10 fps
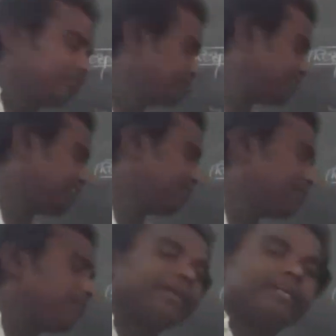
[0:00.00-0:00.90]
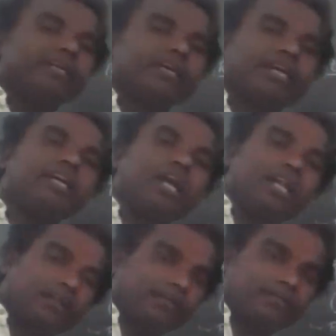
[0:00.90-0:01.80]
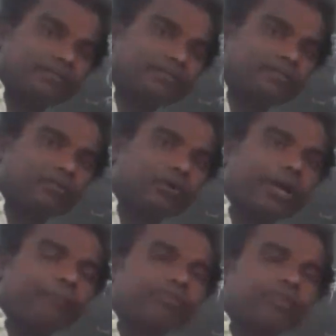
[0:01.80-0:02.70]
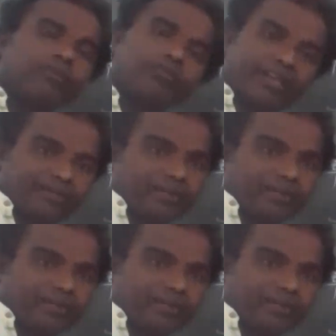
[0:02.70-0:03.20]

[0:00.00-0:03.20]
Which color ma? Red color. Okay, very